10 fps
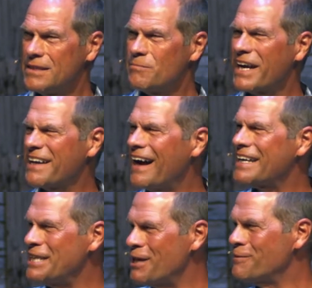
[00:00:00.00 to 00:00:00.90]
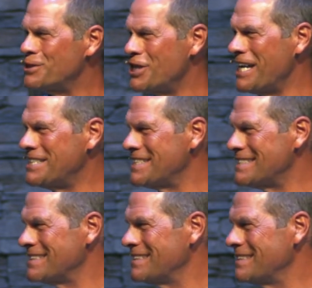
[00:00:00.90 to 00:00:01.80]
My God, he never
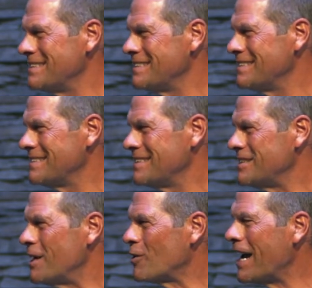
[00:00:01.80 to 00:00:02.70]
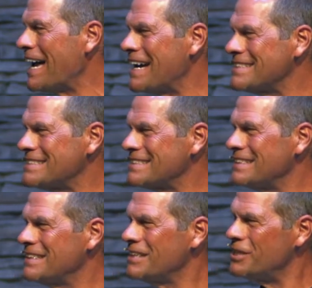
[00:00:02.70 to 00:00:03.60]
changes, never has,
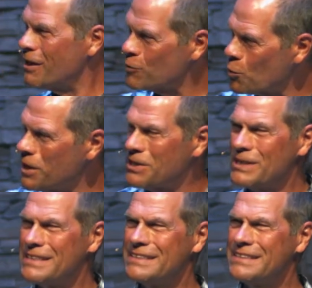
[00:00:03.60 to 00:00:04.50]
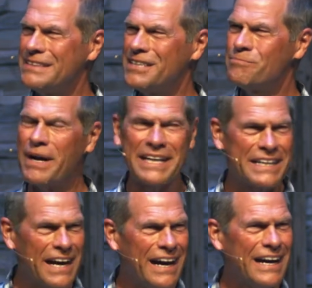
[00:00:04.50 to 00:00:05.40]
never will. My
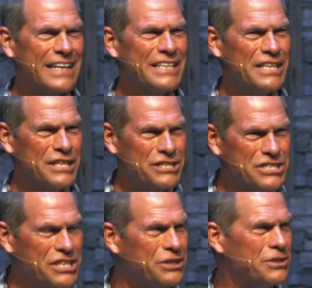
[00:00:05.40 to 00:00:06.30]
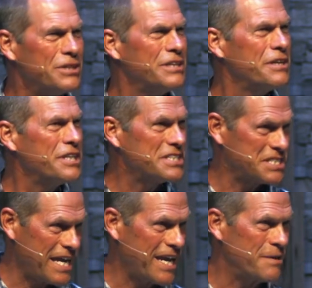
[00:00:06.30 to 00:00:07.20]
God is still the
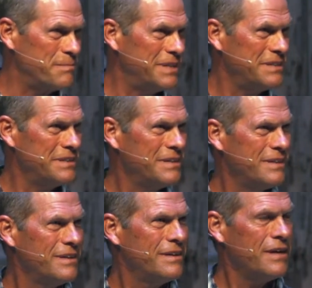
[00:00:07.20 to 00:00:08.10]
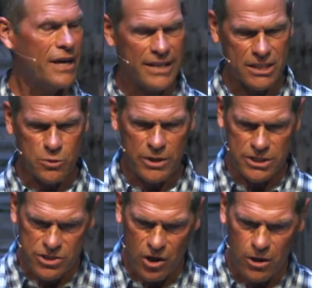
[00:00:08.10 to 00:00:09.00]
same. And that's where the
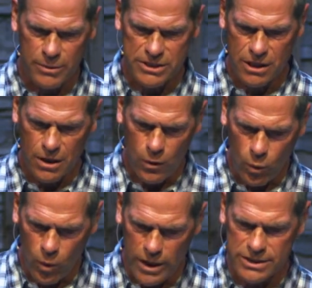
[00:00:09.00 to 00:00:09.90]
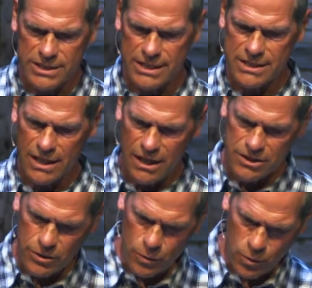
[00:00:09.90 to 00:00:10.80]
psalmist wants us
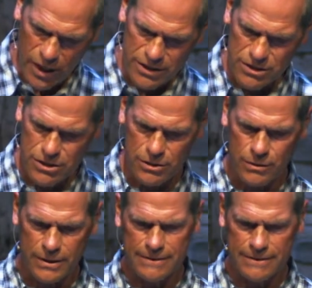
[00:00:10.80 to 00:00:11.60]
to run to.